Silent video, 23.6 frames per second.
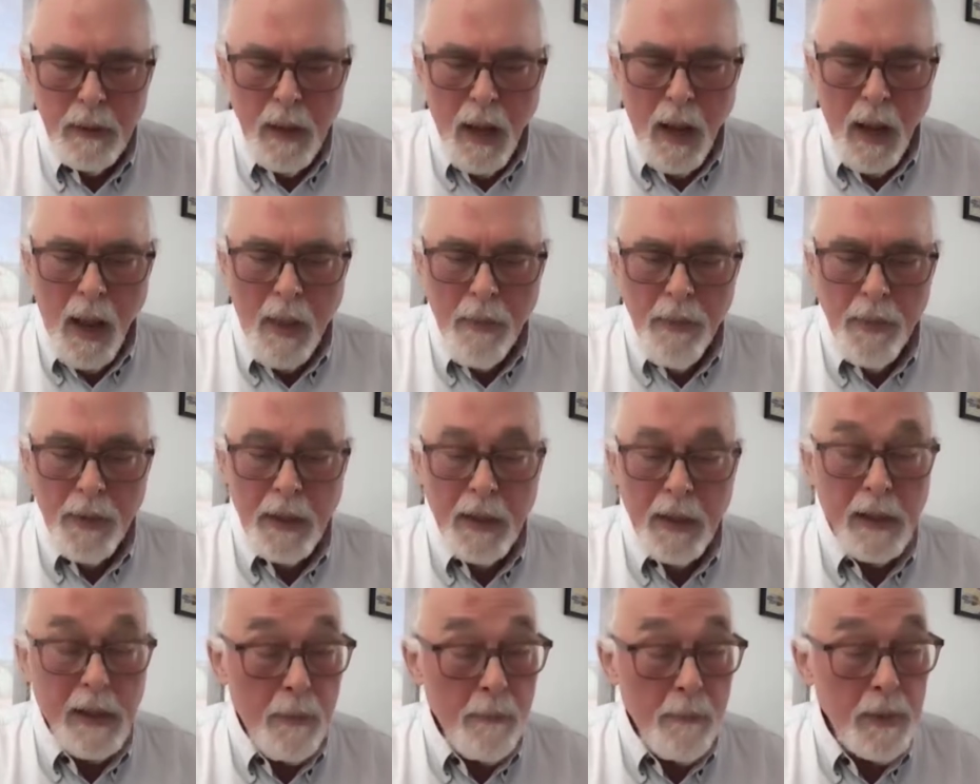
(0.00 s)
I think
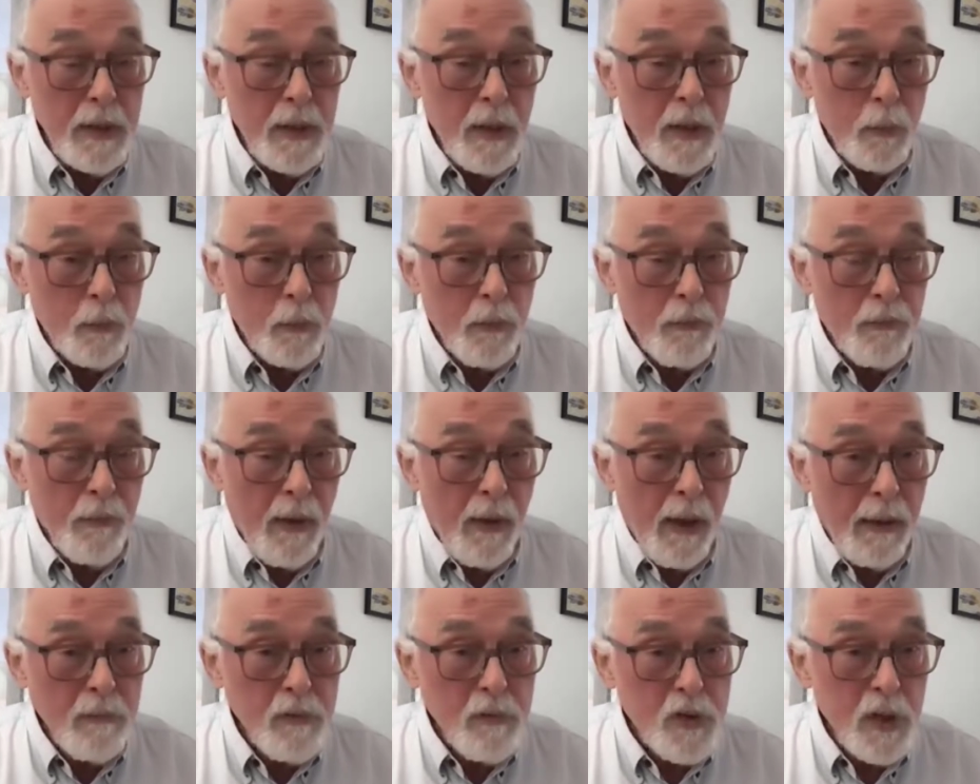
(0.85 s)
it can be done with
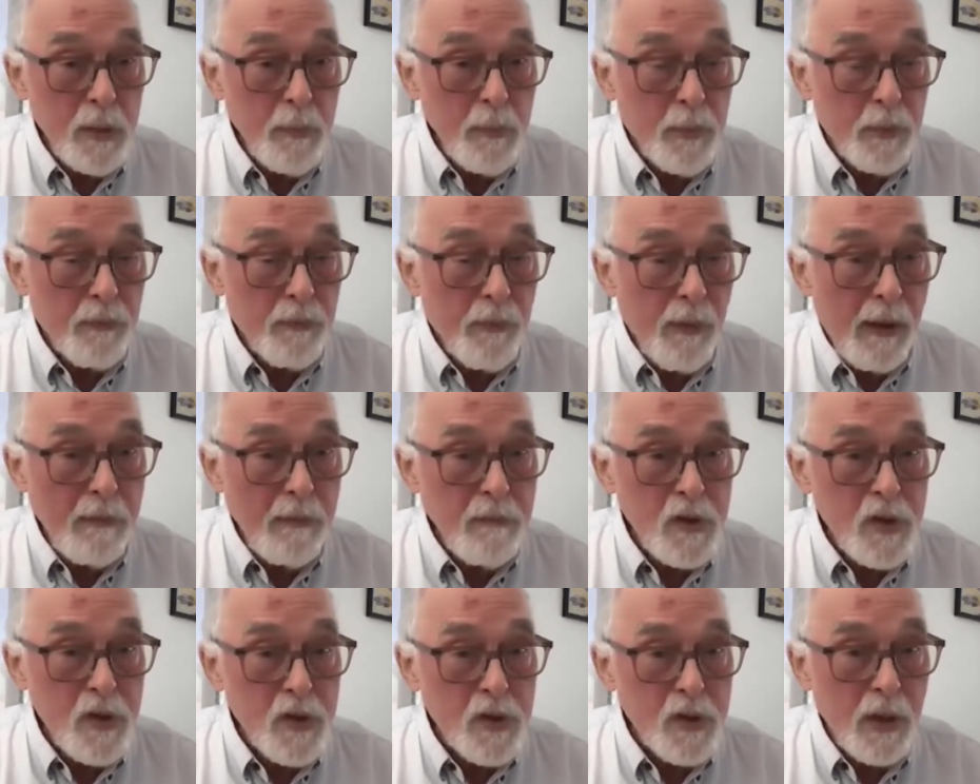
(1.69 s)
5G, but
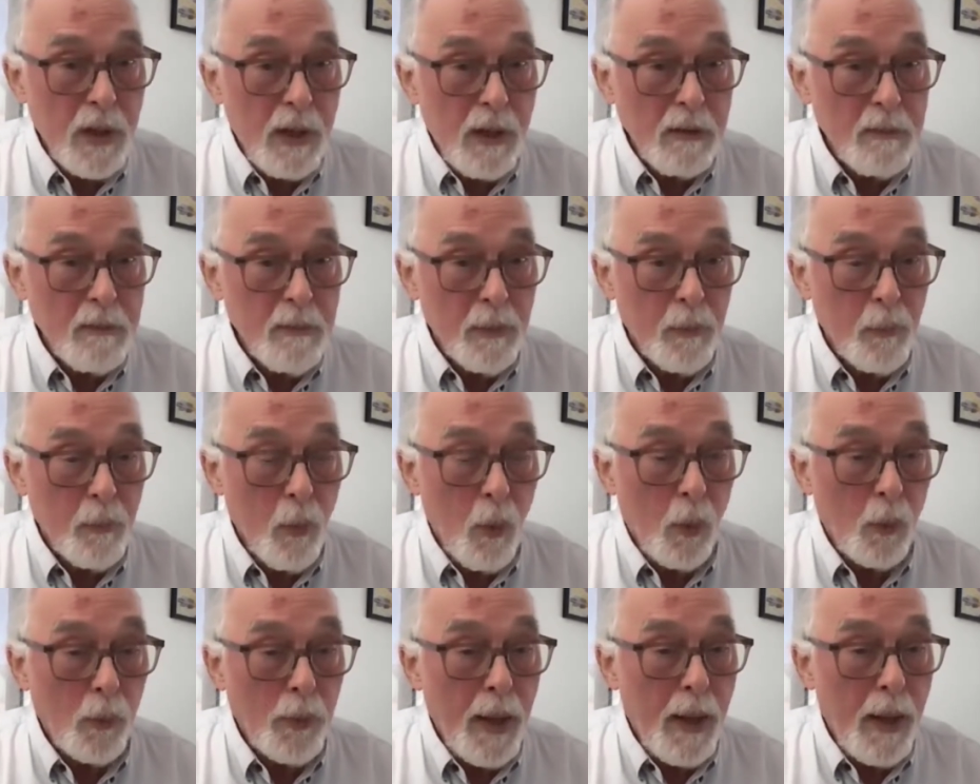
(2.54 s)
5G is going to have to be
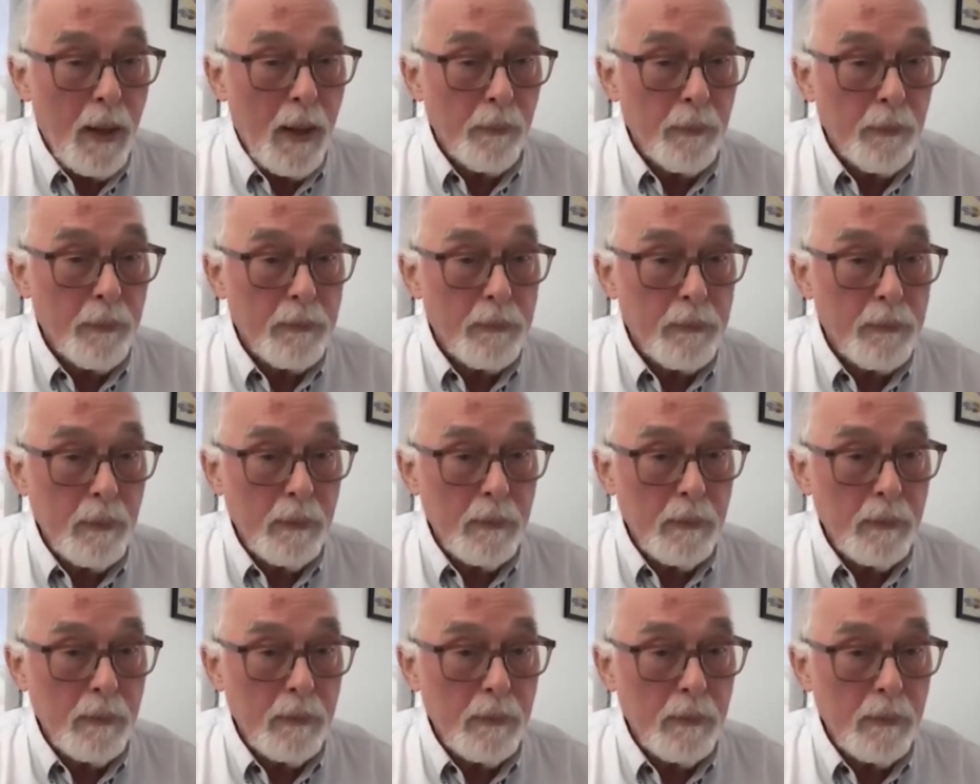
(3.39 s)
rolled out
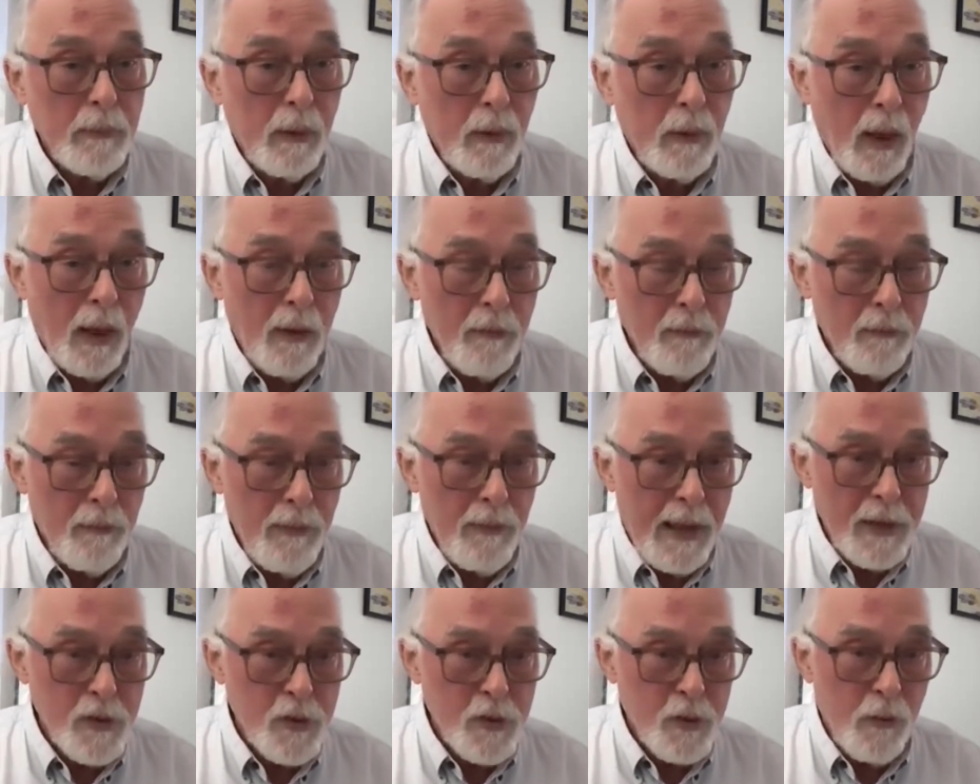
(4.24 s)
a lot
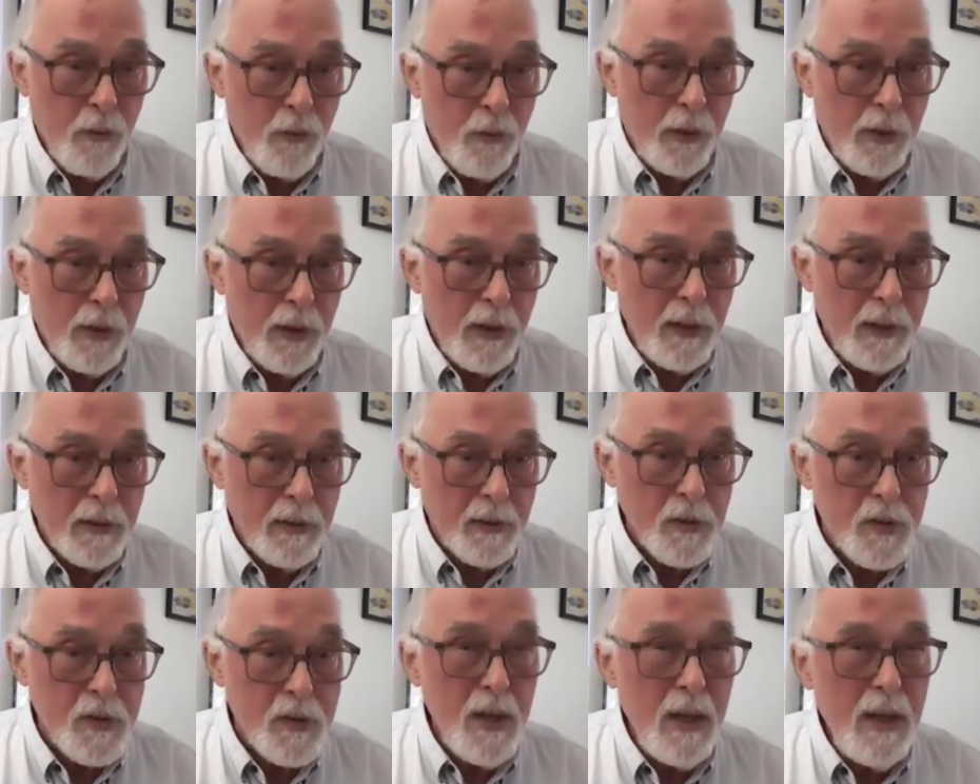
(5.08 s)
faster than it
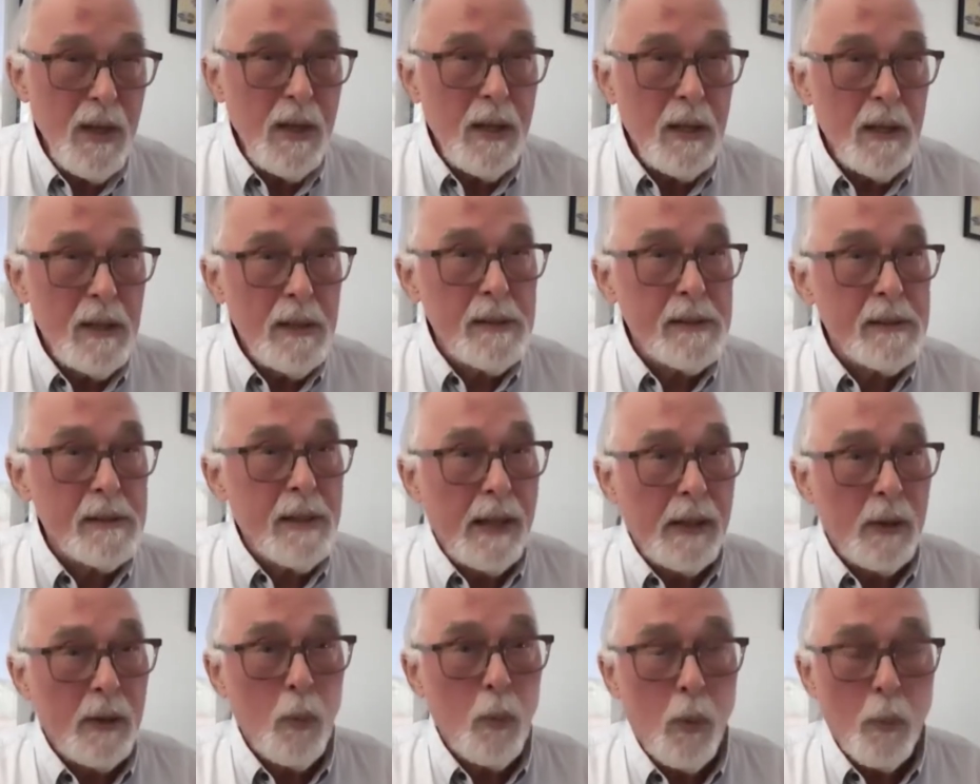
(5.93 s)
is, and
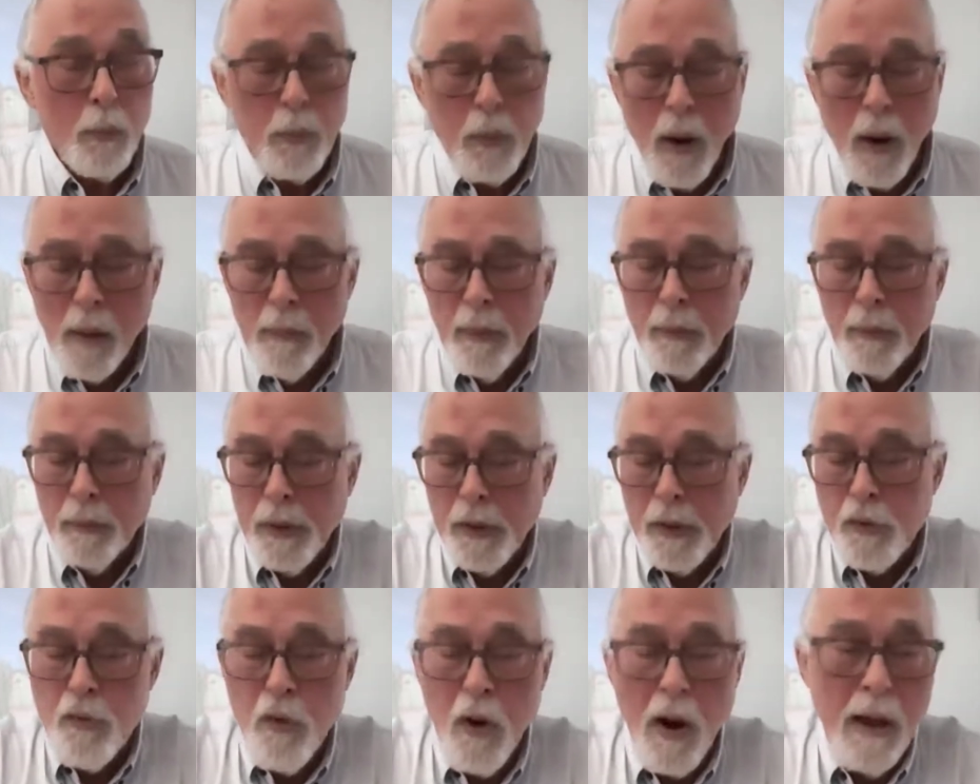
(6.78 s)
it will
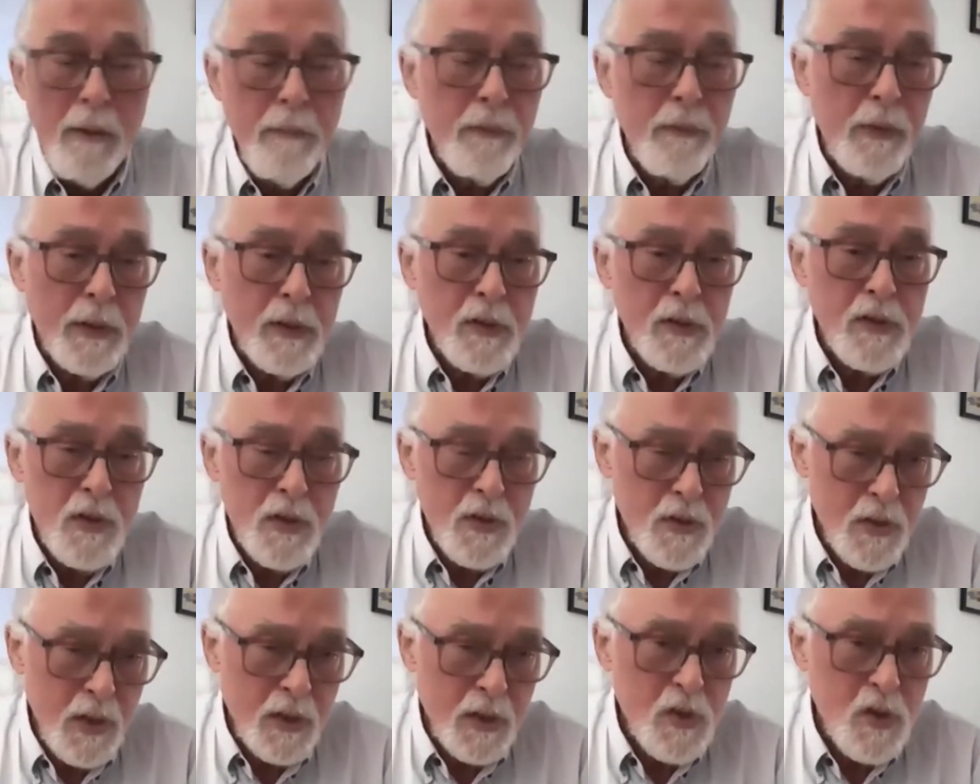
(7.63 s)
probably drive things to
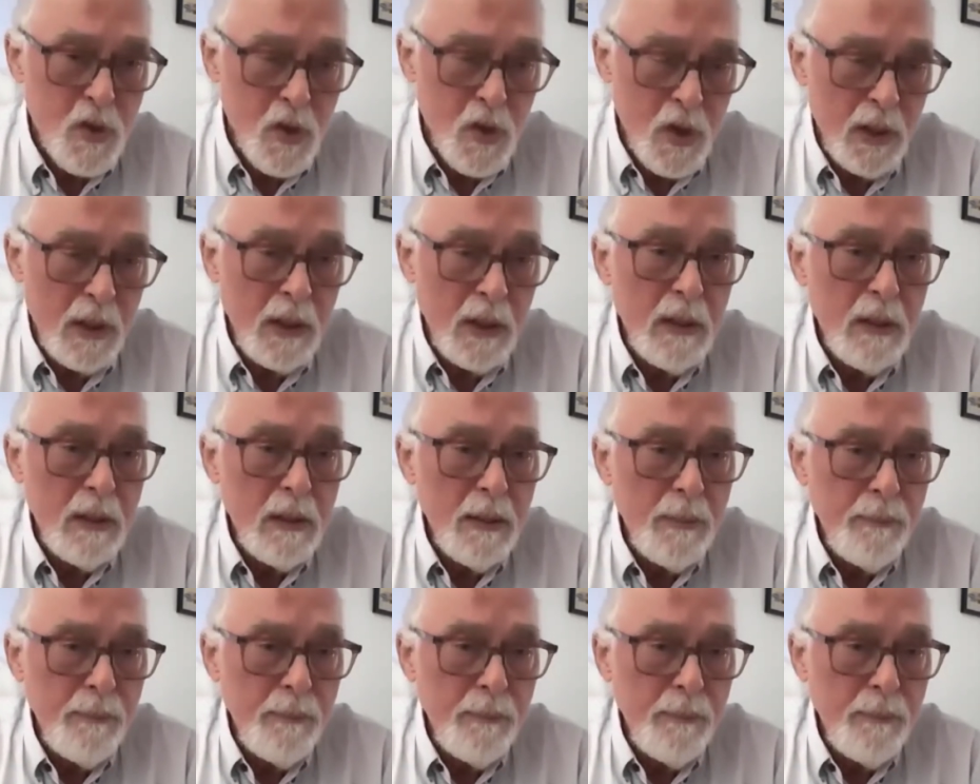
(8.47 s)
6G